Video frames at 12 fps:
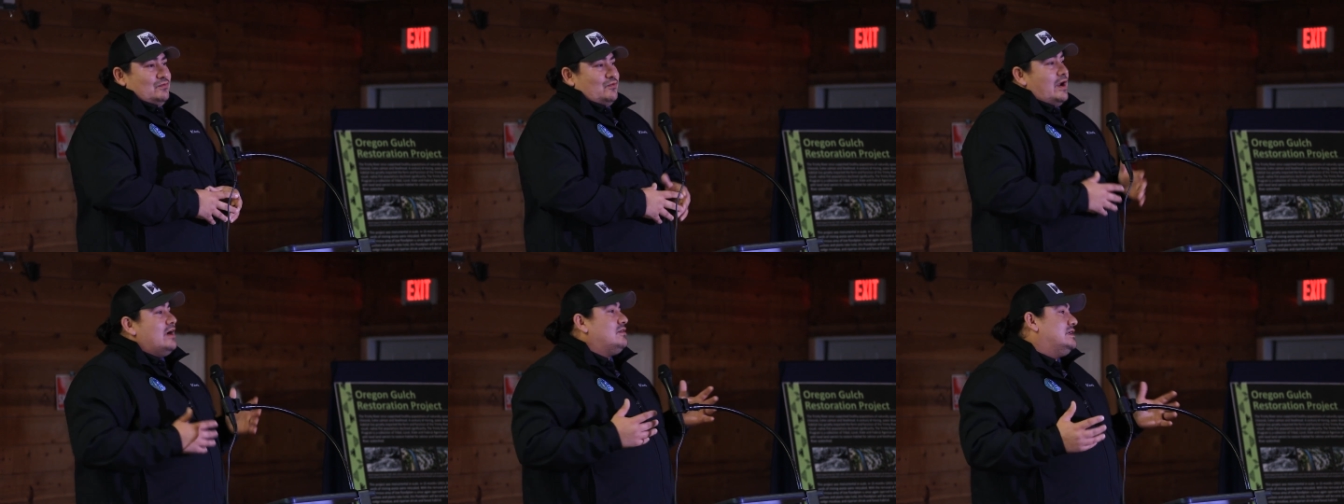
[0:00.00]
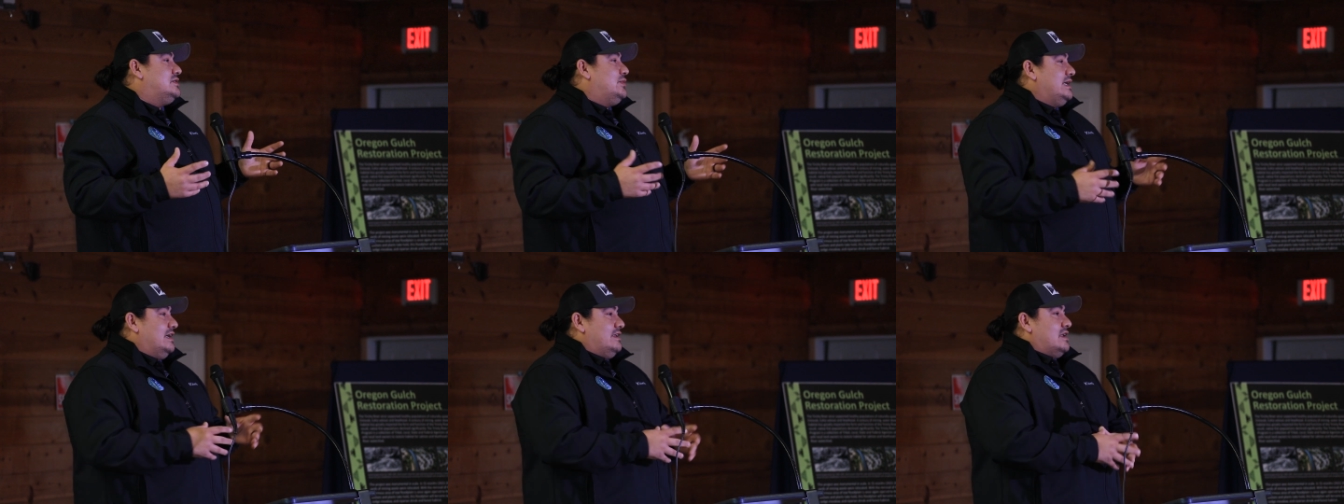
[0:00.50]
Rarely do
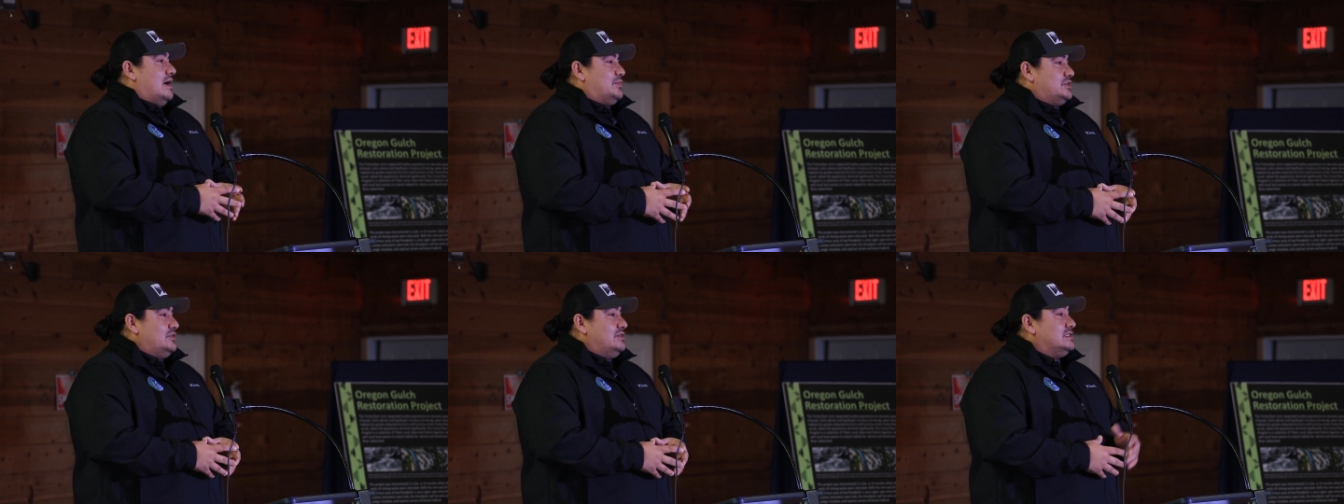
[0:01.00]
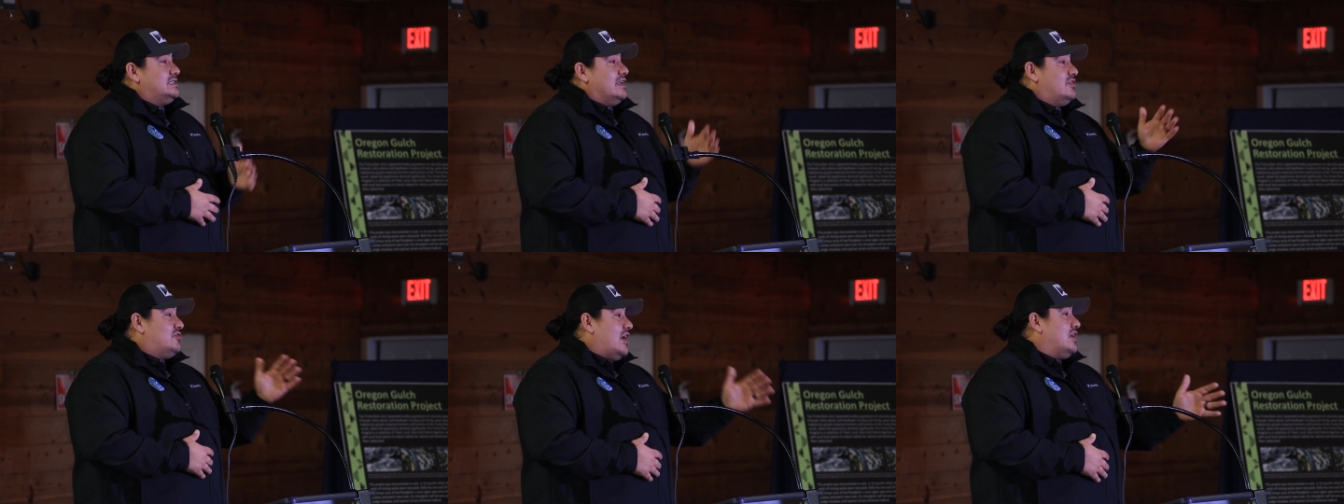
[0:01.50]
we get an opportunity to
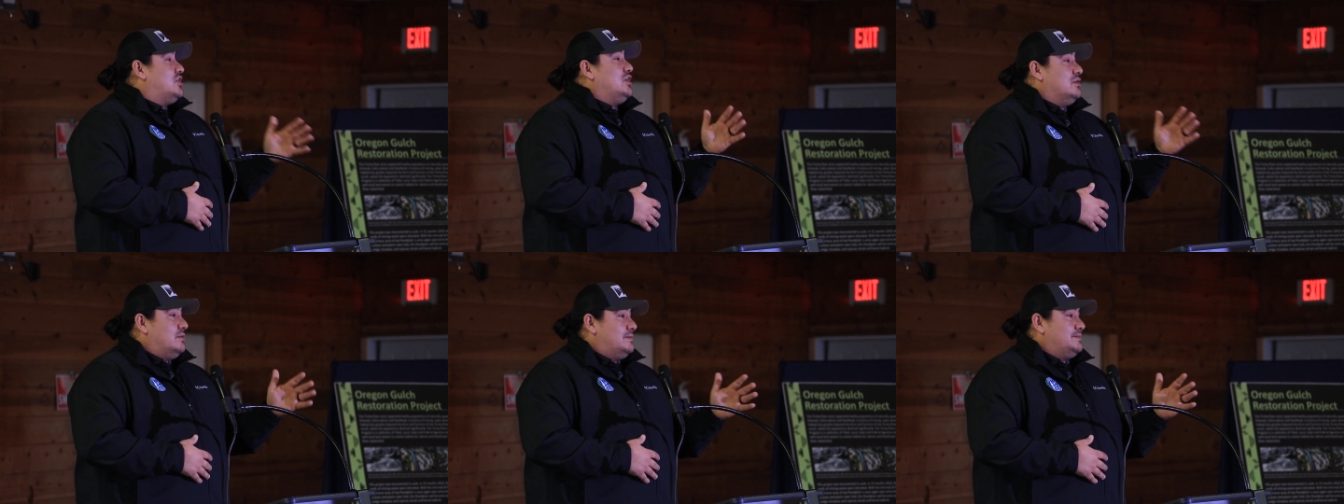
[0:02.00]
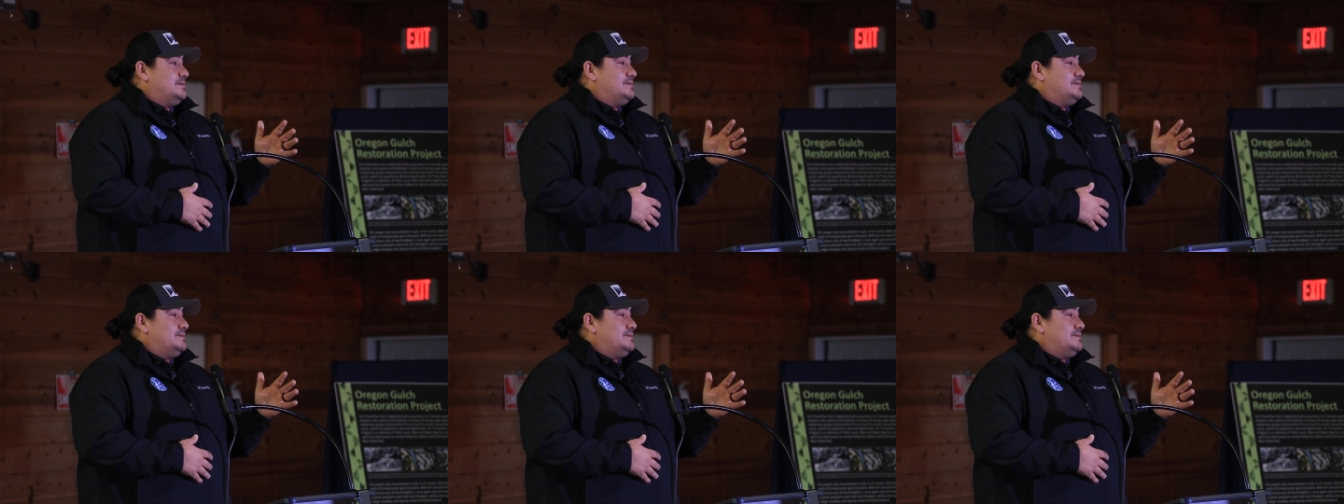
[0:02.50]
say thank you.